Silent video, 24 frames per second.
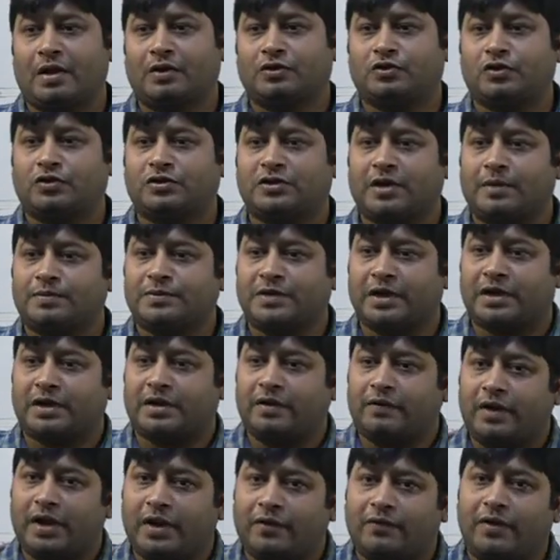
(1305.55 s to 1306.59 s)
So
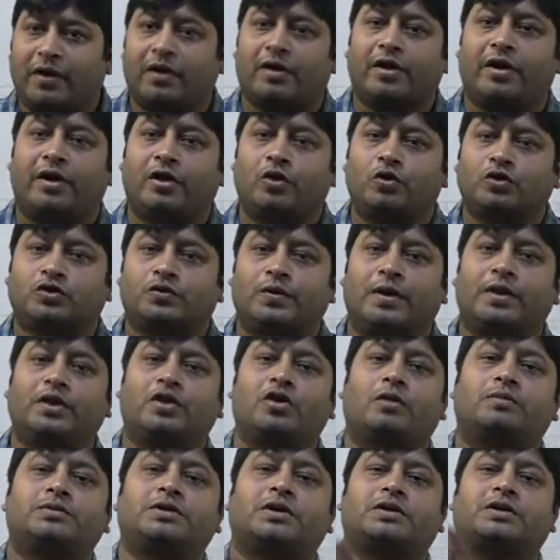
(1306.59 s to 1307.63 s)
subjectivity will reduce when
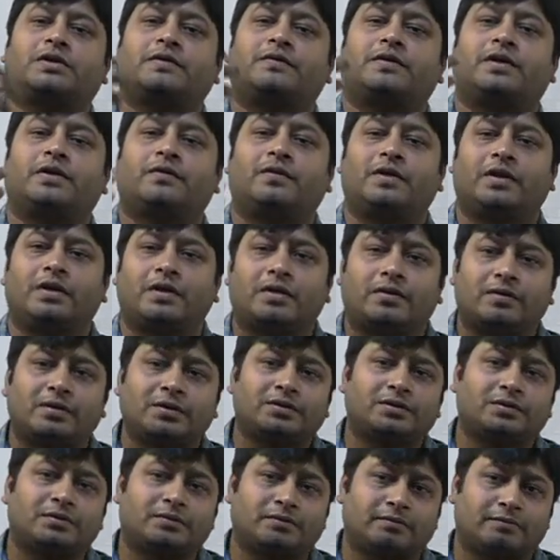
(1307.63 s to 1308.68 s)
the objectivity will
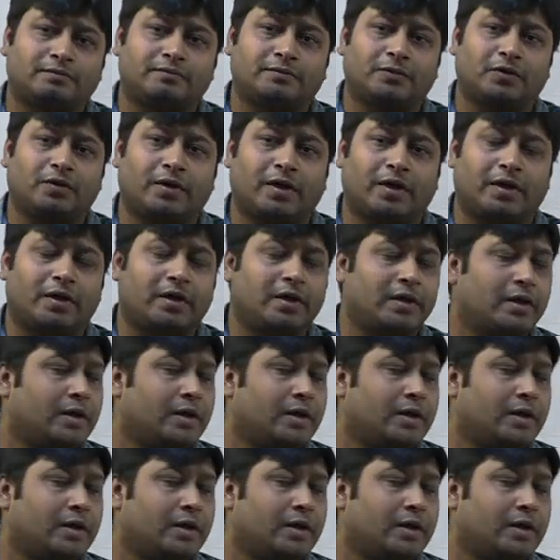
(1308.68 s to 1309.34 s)
increase. Okay.